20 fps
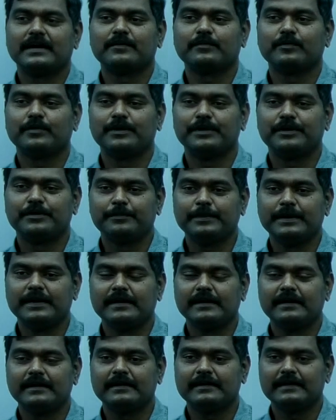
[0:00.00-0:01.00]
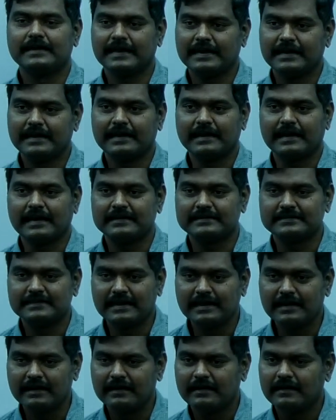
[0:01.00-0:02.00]
are going to be take it as
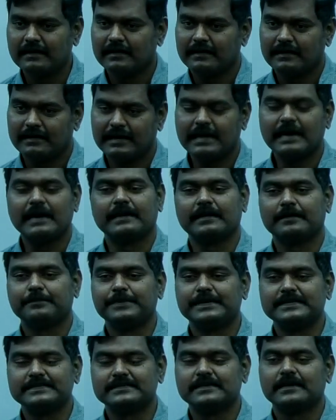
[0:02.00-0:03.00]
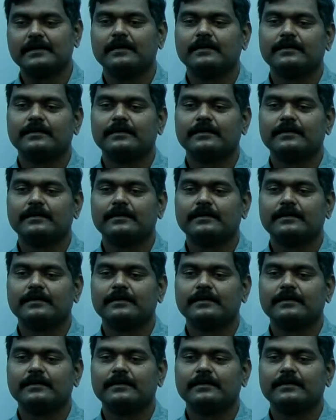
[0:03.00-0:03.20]
a database.